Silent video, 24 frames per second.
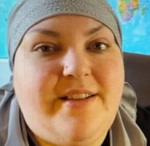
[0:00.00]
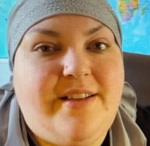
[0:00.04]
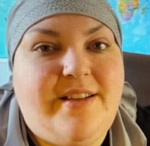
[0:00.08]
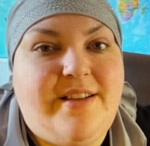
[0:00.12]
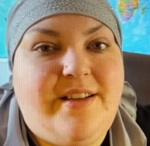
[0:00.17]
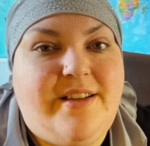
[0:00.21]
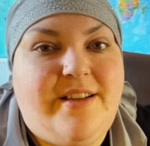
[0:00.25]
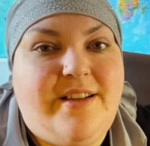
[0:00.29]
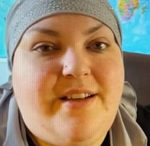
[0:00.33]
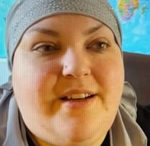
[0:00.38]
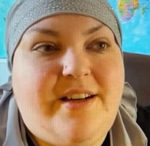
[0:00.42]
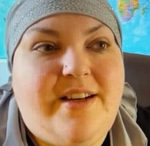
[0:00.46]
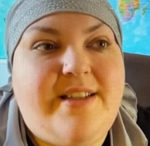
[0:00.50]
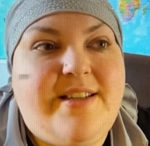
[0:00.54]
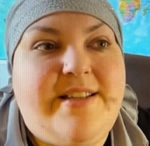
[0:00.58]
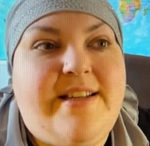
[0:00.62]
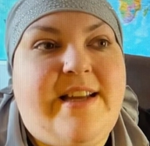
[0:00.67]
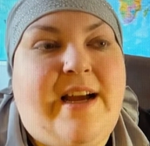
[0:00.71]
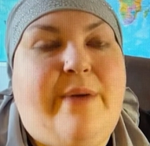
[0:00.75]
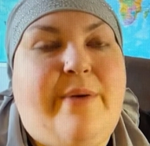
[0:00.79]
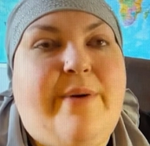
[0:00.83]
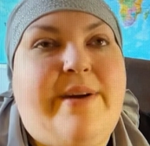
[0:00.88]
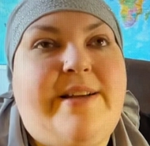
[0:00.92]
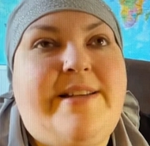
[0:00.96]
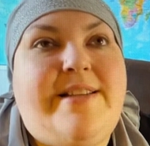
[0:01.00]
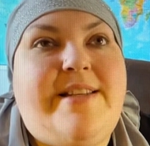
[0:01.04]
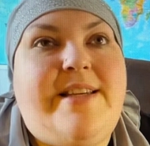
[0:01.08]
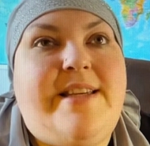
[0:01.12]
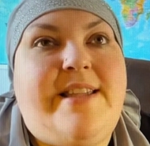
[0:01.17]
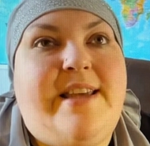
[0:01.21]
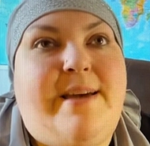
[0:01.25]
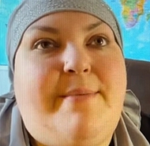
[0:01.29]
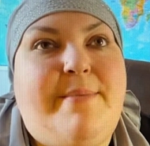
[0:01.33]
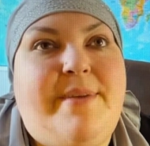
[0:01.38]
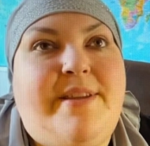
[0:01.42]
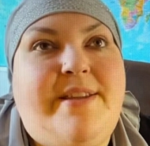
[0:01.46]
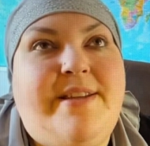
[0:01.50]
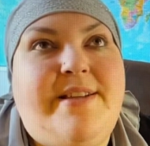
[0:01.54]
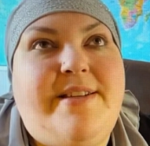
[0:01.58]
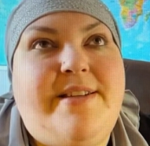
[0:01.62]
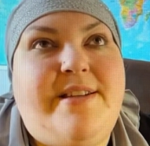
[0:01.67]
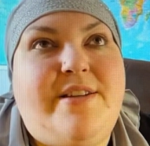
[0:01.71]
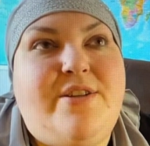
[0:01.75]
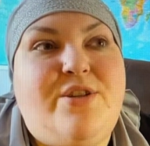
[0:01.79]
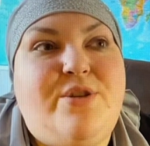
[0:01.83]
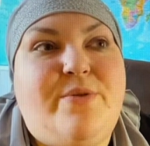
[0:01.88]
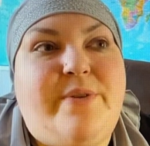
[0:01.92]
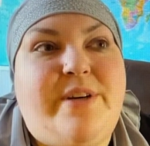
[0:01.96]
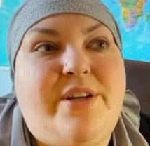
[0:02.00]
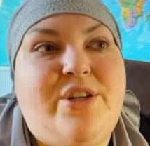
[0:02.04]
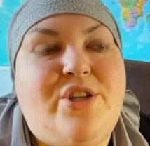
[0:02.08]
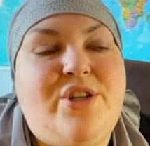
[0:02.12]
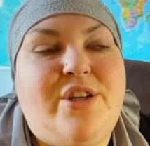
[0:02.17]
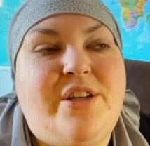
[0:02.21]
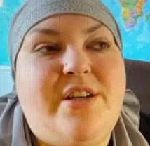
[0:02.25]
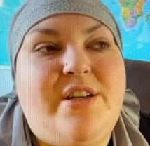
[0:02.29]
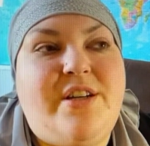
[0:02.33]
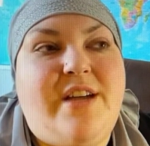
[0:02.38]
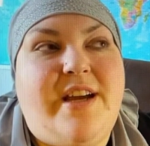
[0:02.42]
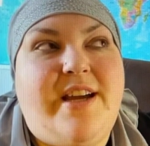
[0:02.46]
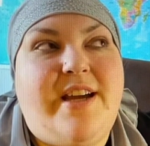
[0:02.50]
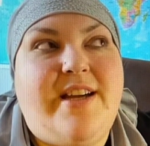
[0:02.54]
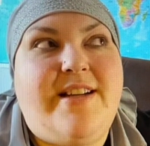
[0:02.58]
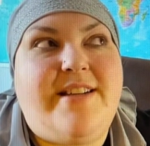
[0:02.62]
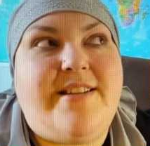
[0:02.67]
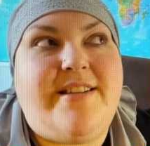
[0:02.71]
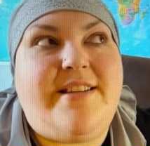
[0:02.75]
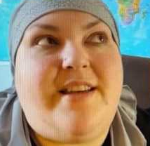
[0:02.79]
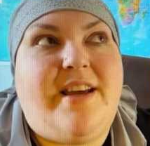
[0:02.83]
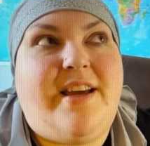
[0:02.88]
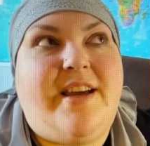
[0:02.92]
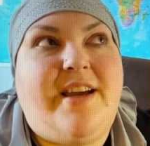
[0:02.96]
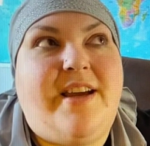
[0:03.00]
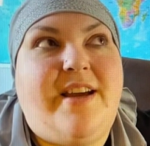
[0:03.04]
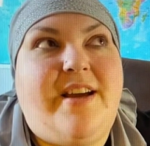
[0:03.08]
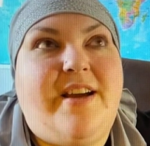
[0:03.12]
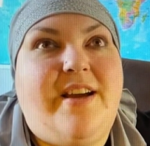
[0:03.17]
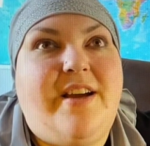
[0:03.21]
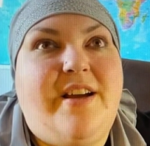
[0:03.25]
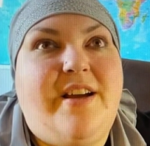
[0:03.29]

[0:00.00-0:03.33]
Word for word: because now I see them in this situation, and it's like